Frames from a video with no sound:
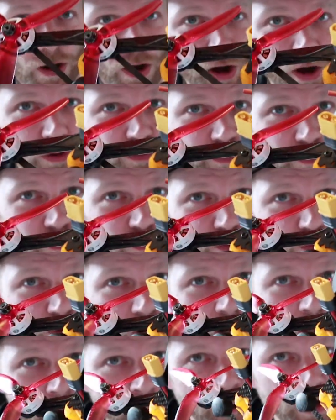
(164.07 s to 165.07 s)
of
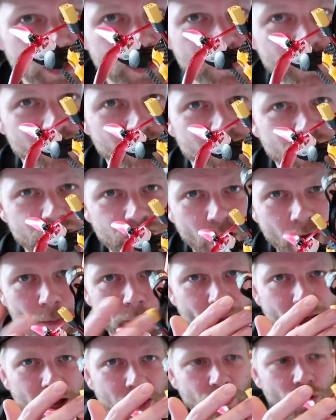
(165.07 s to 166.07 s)
frame. And it's a
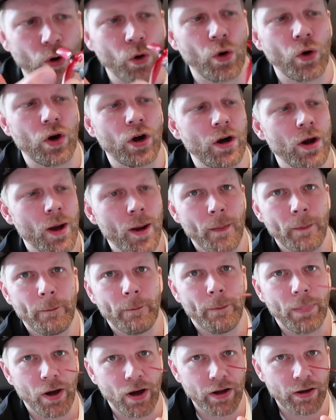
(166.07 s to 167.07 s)
top mount or
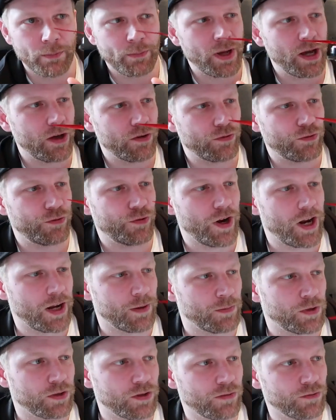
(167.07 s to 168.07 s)
bottom mount
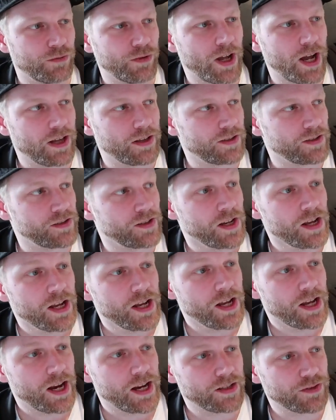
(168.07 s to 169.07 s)
frame. You can fly this
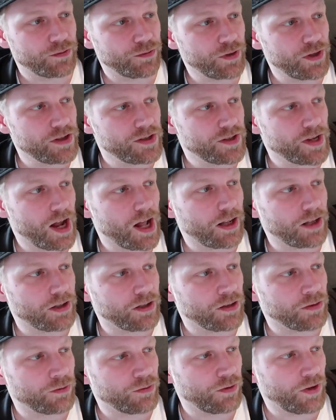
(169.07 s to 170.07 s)
as a freestyler,
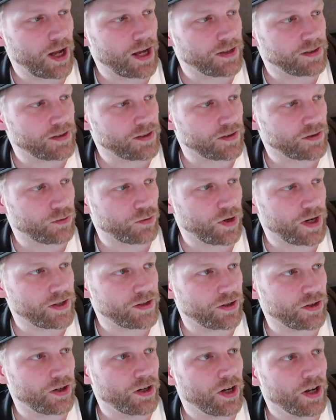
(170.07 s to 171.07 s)
you can fly this as a
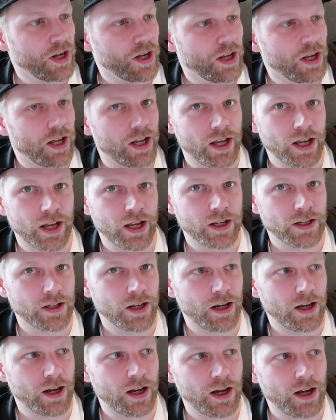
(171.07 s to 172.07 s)
racer, and
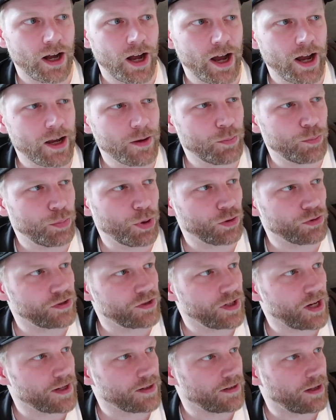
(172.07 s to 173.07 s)
I
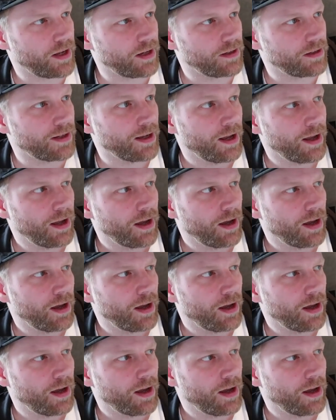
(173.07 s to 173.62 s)
possess like